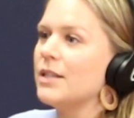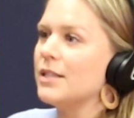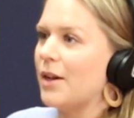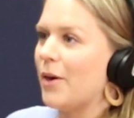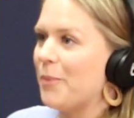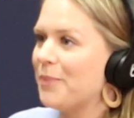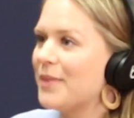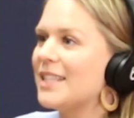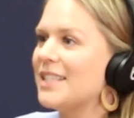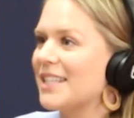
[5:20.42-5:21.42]
So
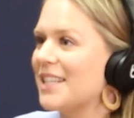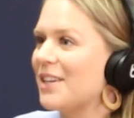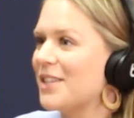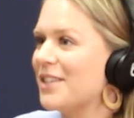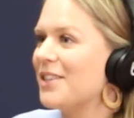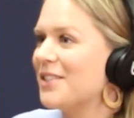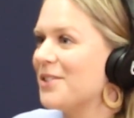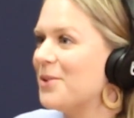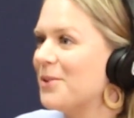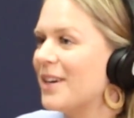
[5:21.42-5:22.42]
6,000 years
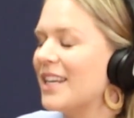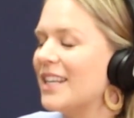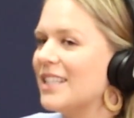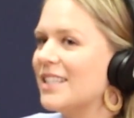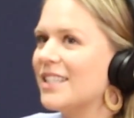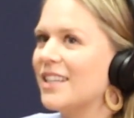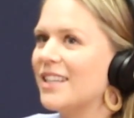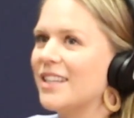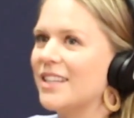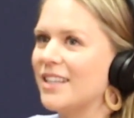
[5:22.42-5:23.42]
old, right? It's
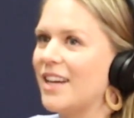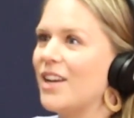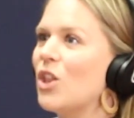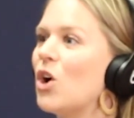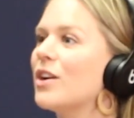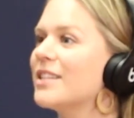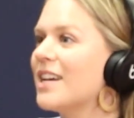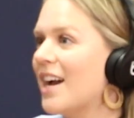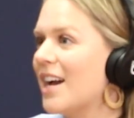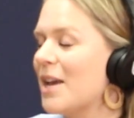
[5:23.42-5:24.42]
a long
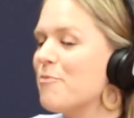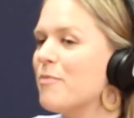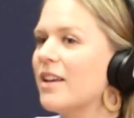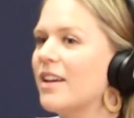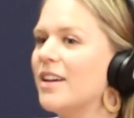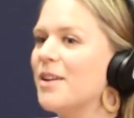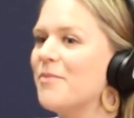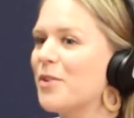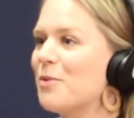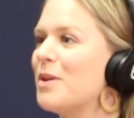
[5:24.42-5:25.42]
time
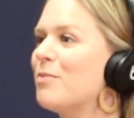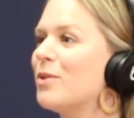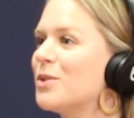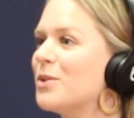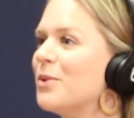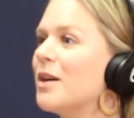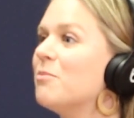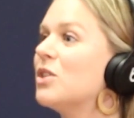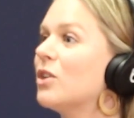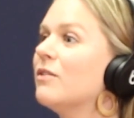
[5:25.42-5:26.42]
for people to
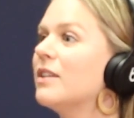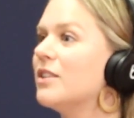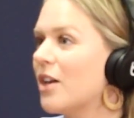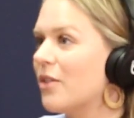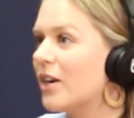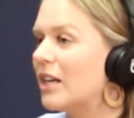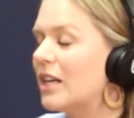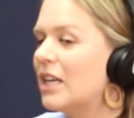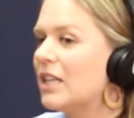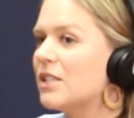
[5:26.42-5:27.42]
observe each other.
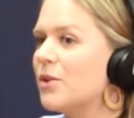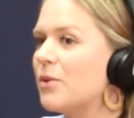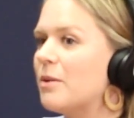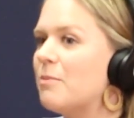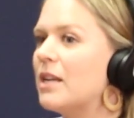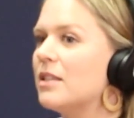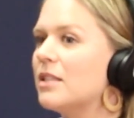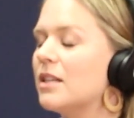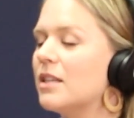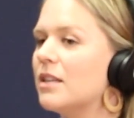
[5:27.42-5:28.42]
So the
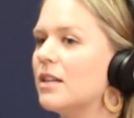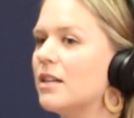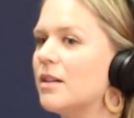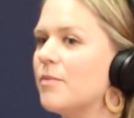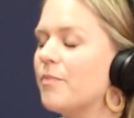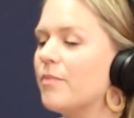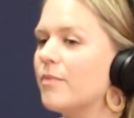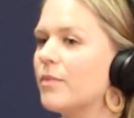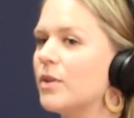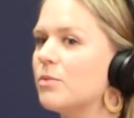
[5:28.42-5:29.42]
medicine
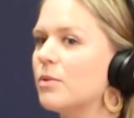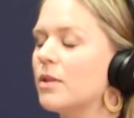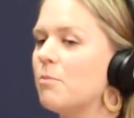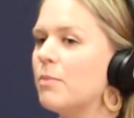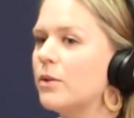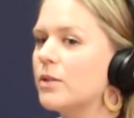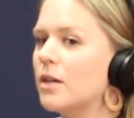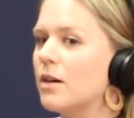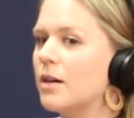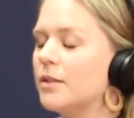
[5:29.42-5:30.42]
was really built
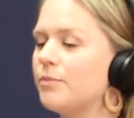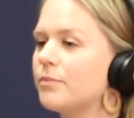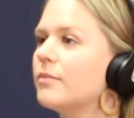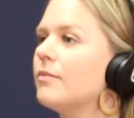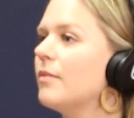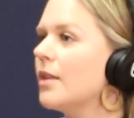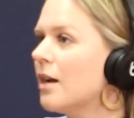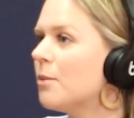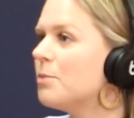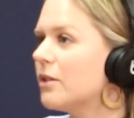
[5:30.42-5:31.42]
on
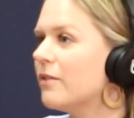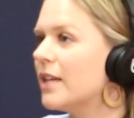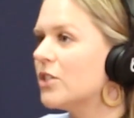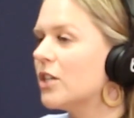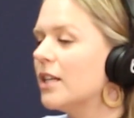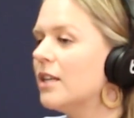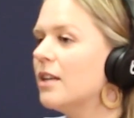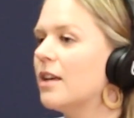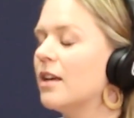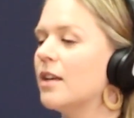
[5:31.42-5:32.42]

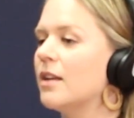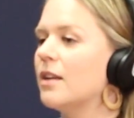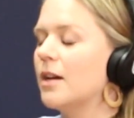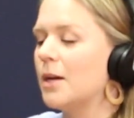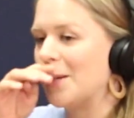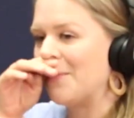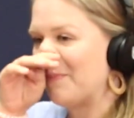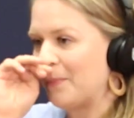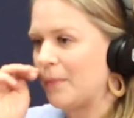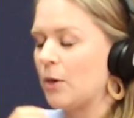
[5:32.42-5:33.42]
observation and
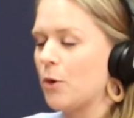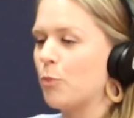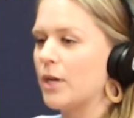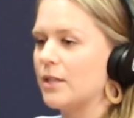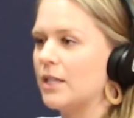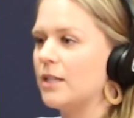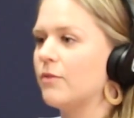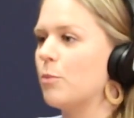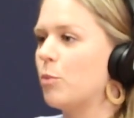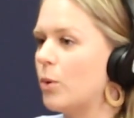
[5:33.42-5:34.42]
pressing
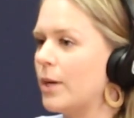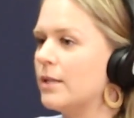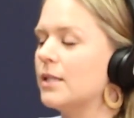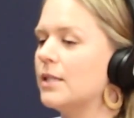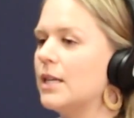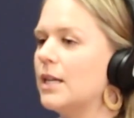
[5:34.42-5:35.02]
different points and